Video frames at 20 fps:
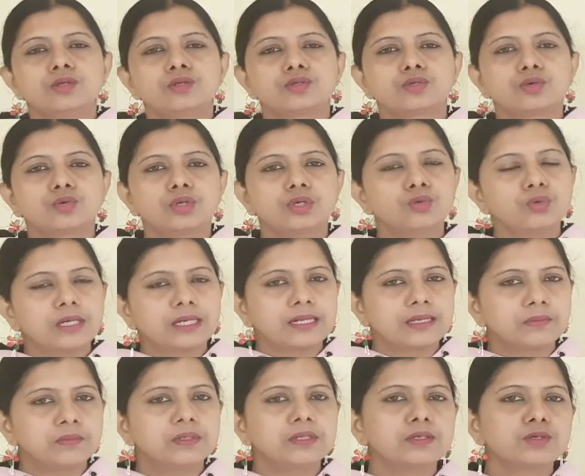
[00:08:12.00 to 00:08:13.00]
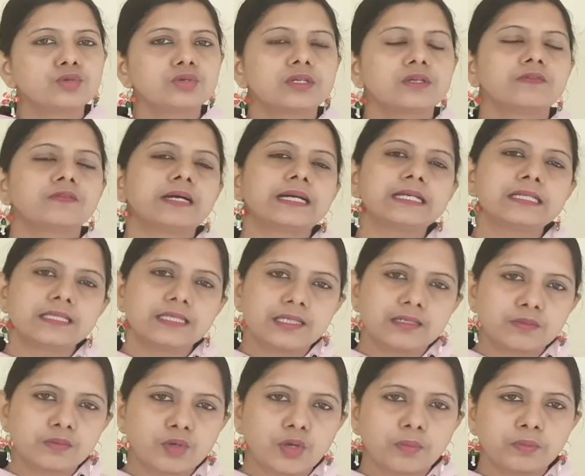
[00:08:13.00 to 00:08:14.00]
so you are able to revise
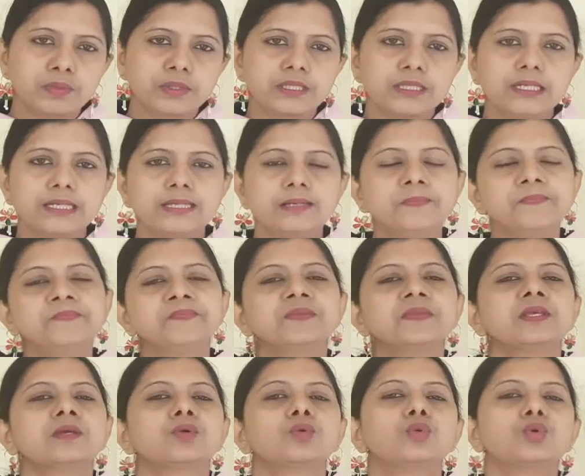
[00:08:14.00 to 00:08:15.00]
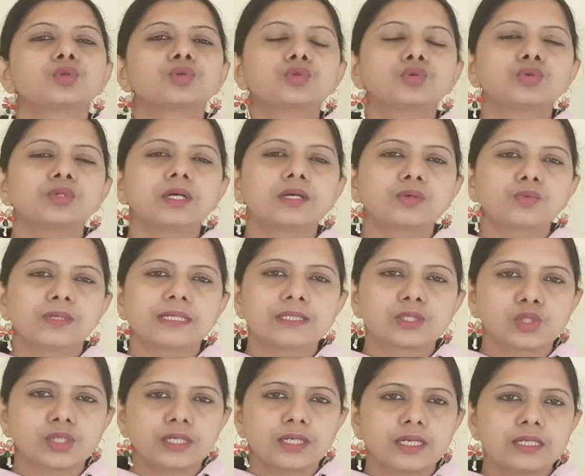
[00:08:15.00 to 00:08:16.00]
it properly, go through the
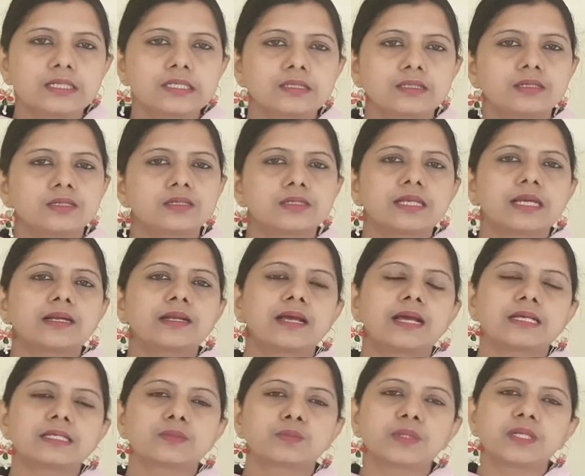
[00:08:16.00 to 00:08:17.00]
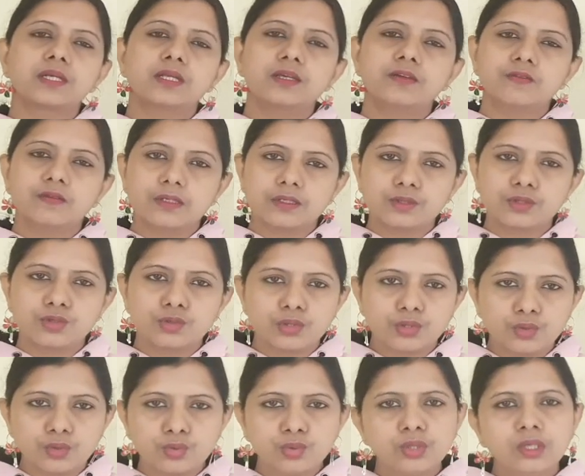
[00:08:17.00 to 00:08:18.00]
question answers that has been given to
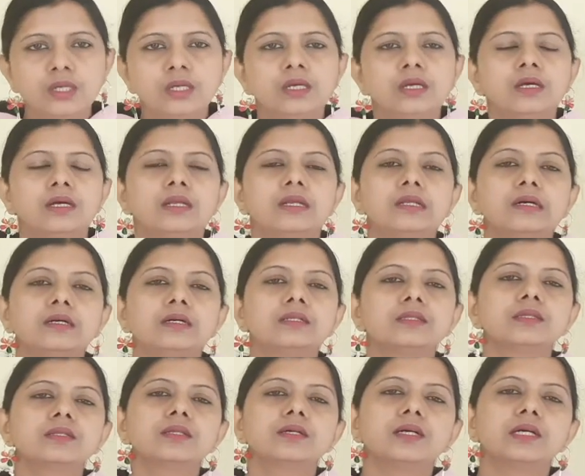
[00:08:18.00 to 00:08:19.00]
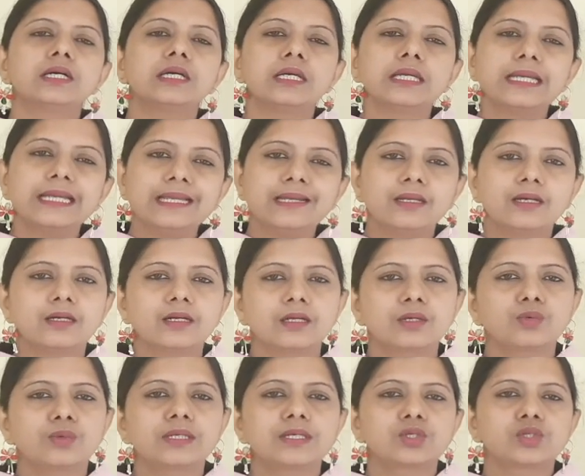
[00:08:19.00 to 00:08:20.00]
you, learn the
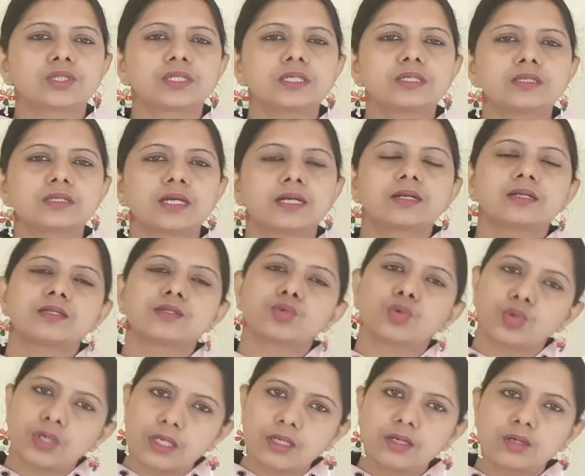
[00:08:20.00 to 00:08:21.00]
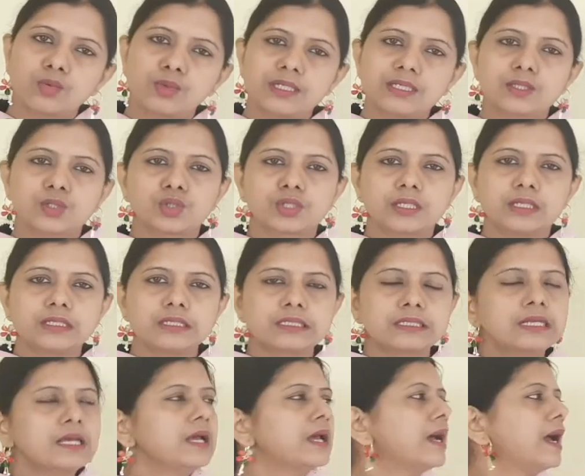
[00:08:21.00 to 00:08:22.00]
inner questions, that is oral
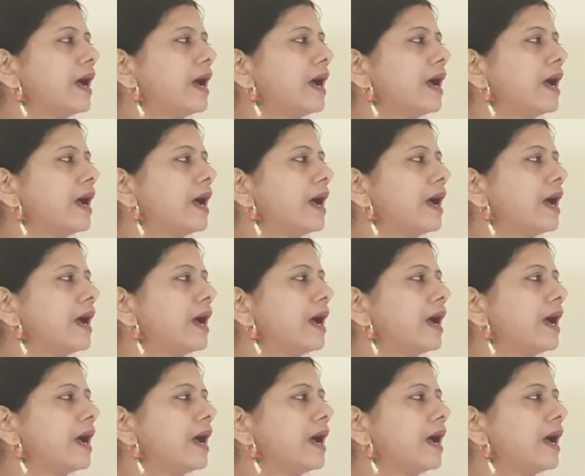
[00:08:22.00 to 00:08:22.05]
questions,